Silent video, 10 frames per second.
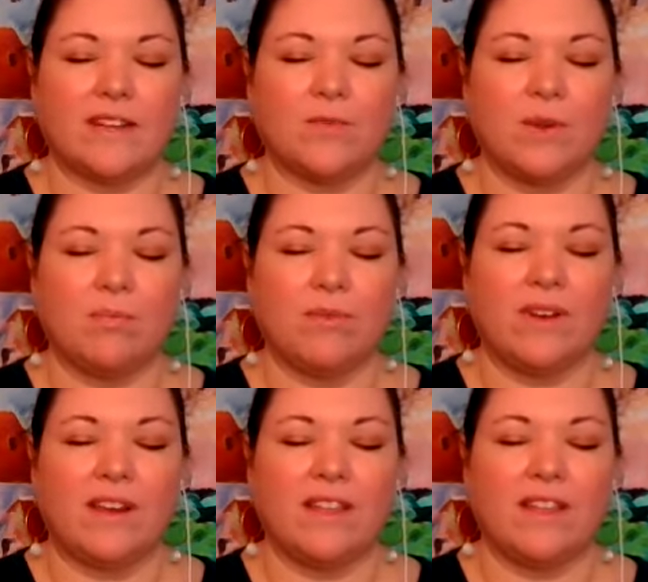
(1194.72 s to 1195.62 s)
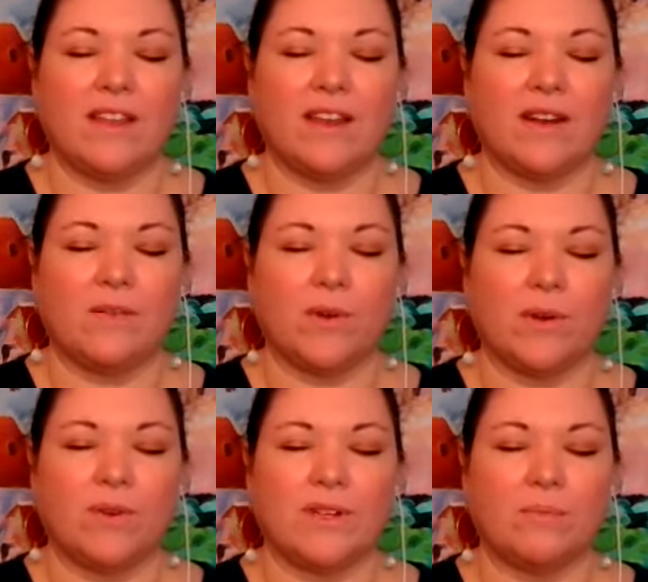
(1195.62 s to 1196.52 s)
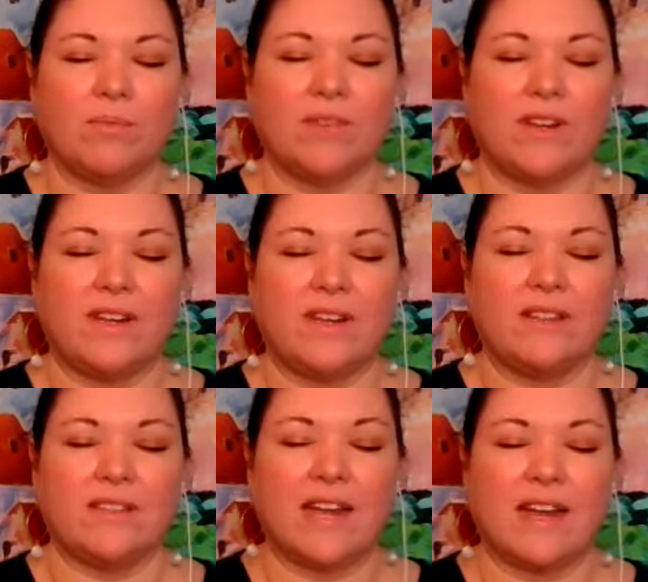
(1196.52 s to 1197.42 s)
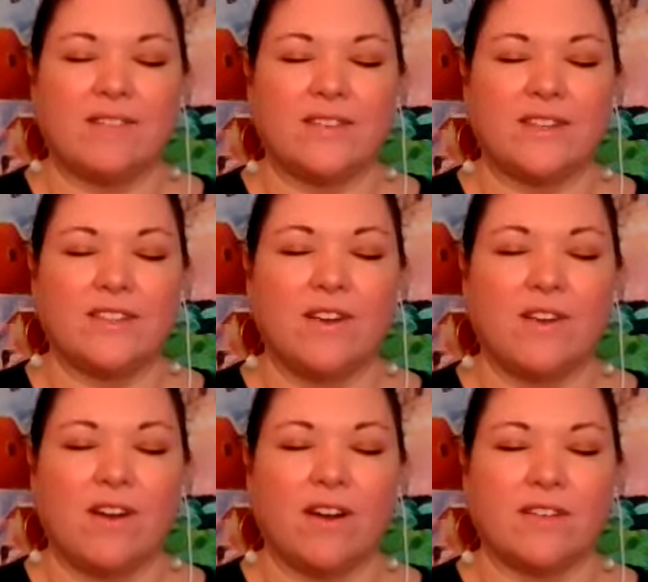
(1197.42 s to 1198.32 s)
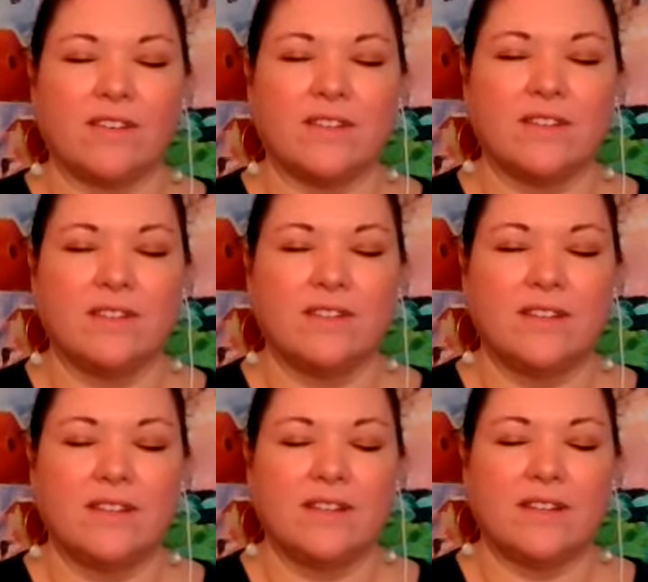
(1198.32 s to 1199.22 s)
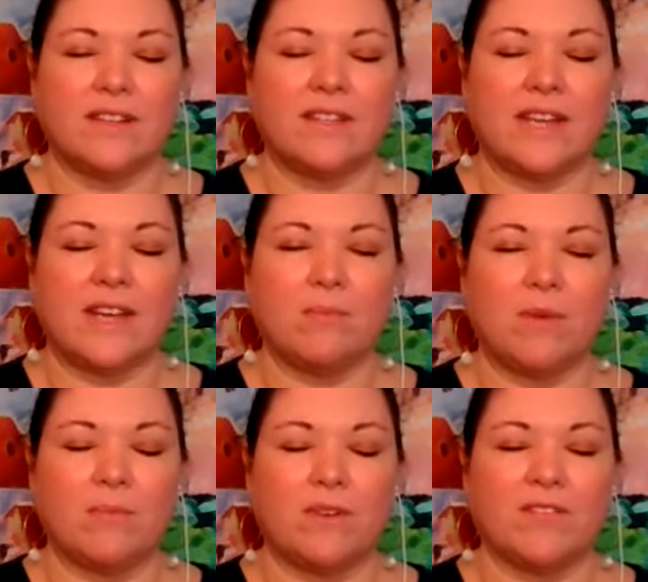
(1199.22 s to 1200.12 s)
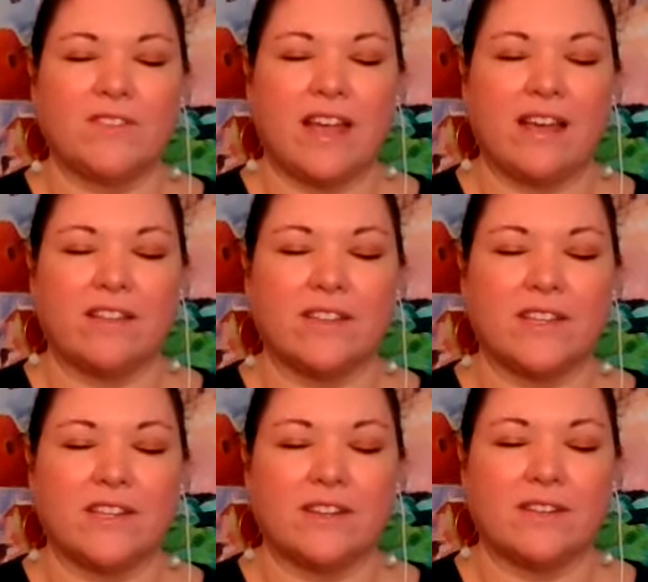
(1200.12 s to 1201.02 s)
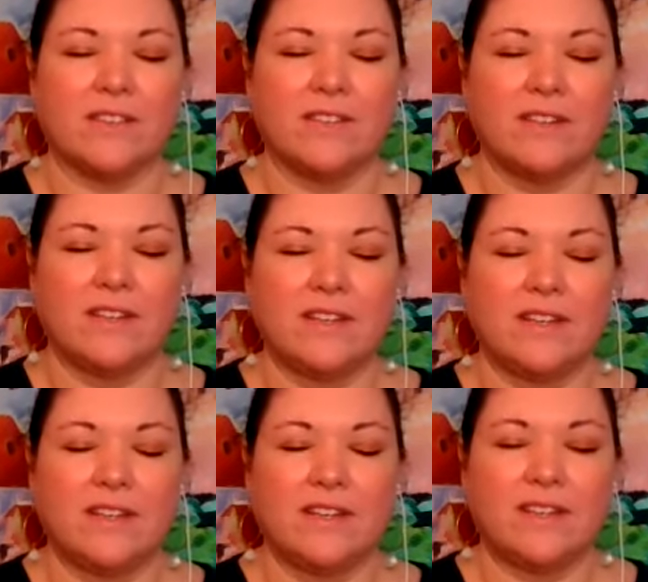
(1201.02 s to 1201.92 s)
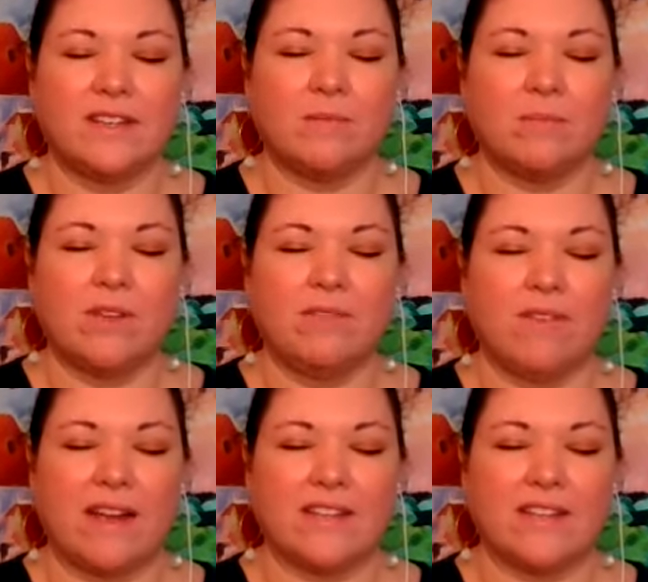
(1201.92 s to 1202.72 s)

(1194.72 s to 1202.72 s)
And as we breathe in, we're going to breathe down into the heart and take a moment of silence here, simply